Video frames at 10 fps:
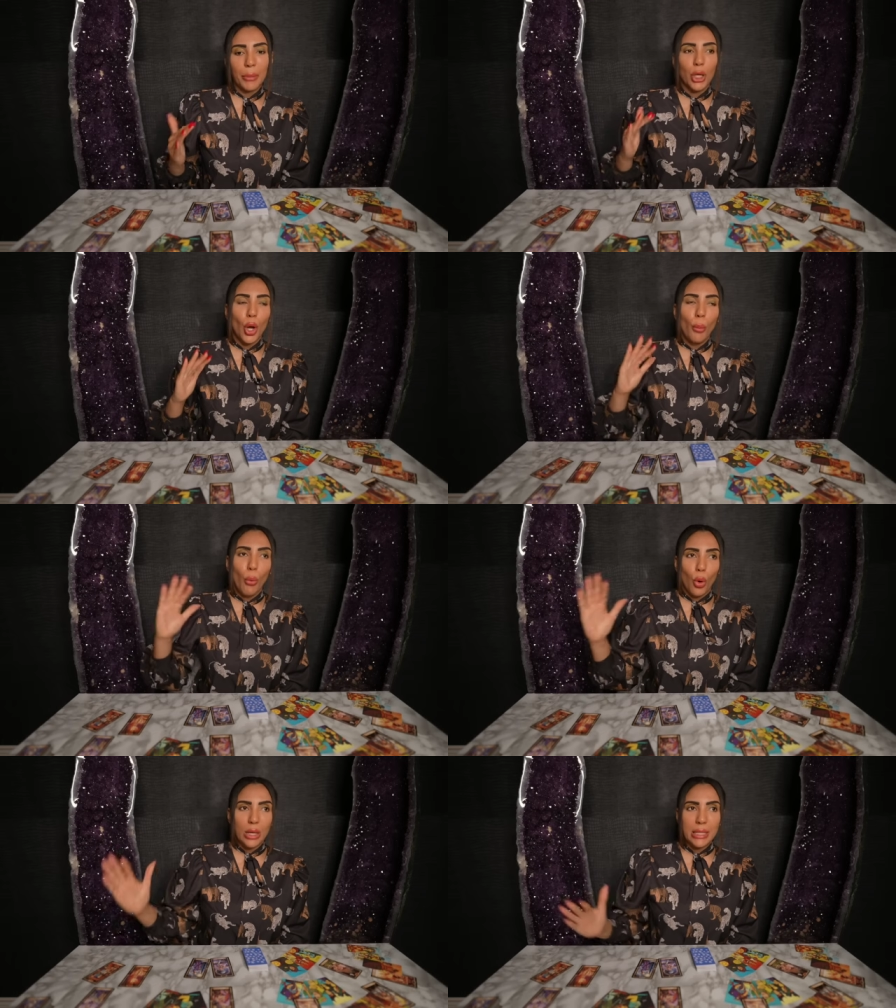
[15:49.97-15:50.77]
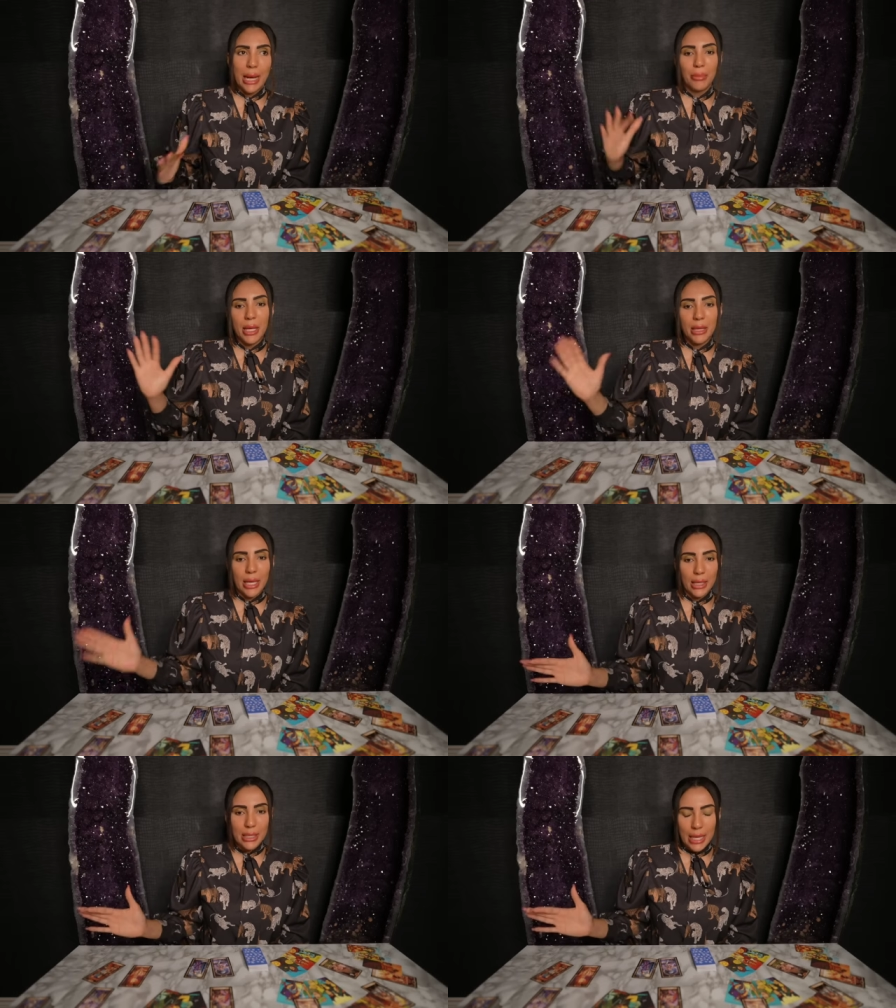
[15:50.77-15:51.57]
I'm gonna go more in depth in
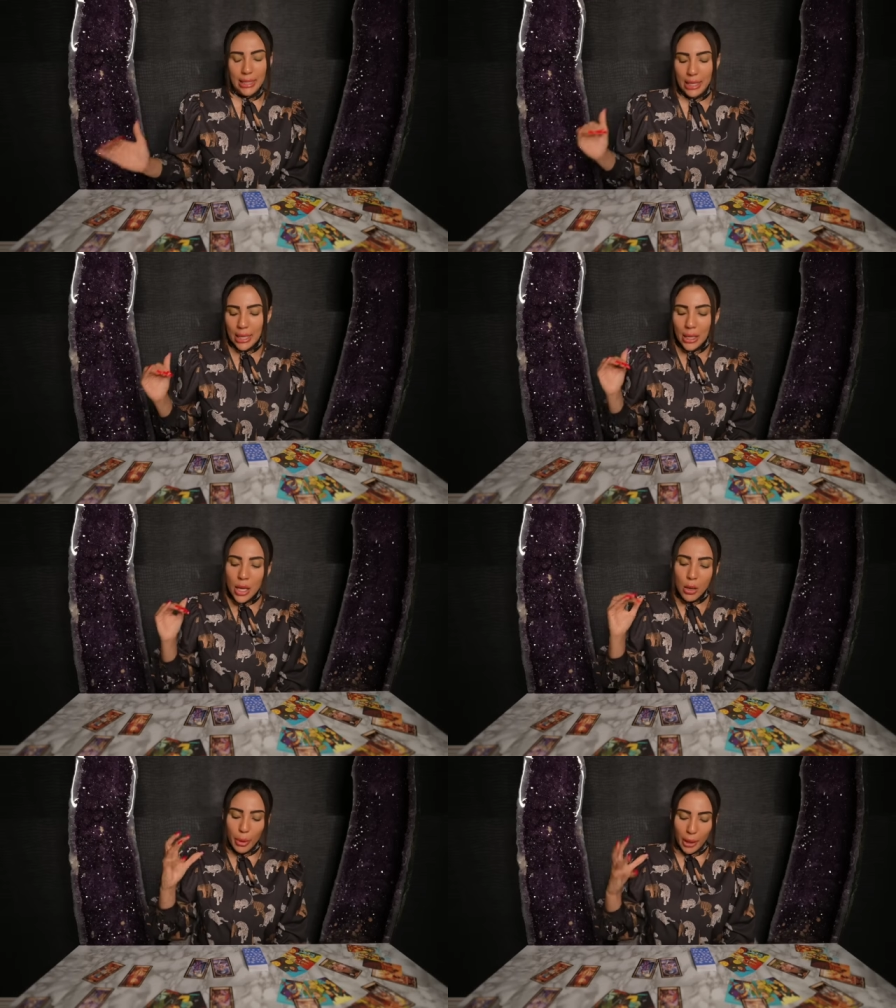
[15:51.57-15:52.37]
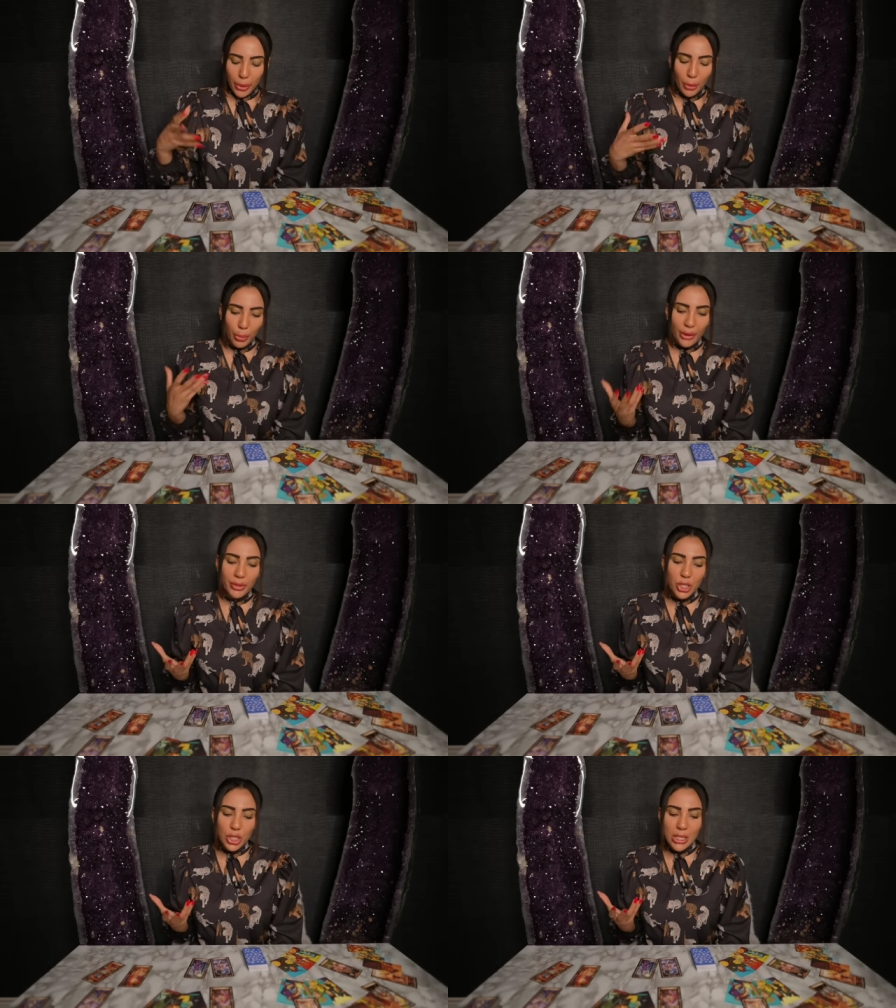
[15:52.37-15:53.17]
the extended, but I'm gonna
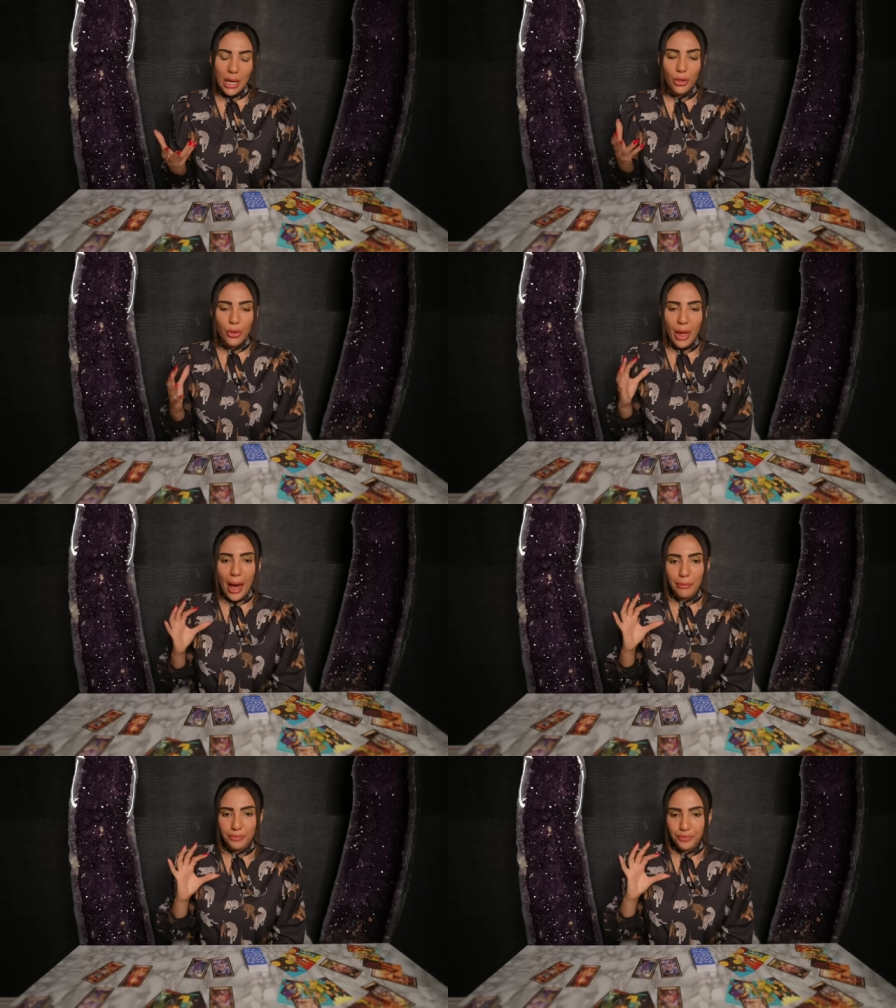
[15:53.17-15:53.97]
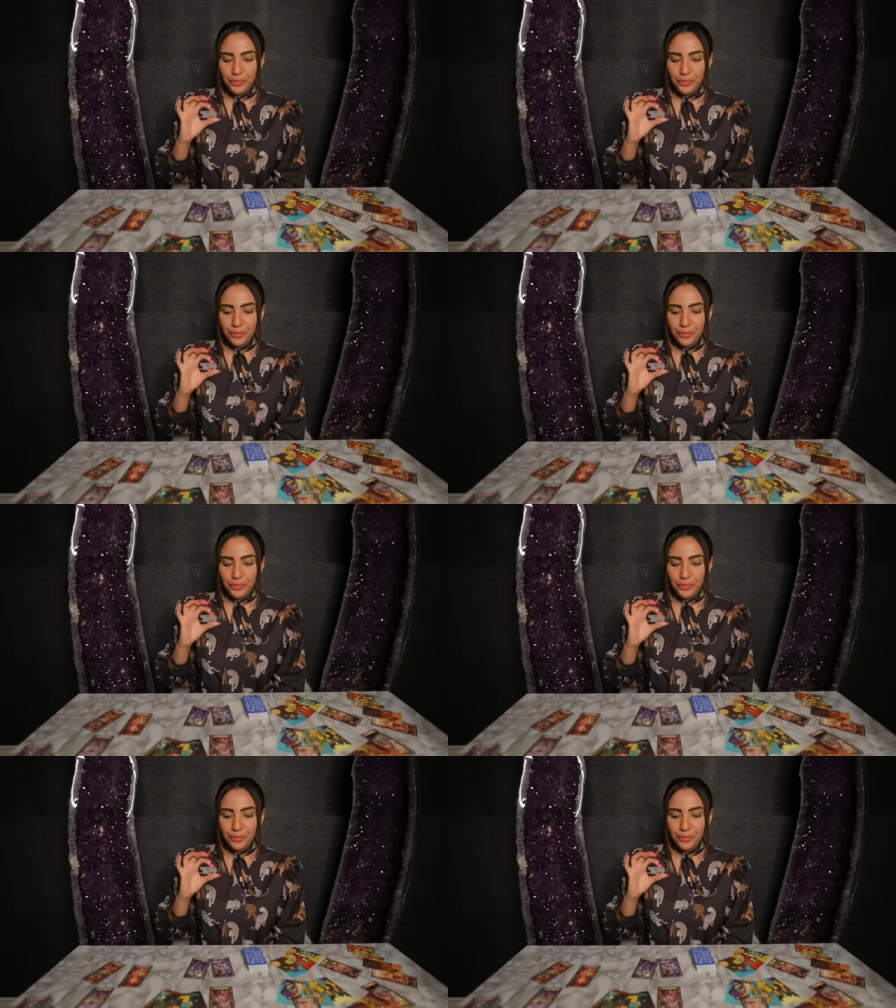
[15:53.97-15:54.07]
briefly just tell you that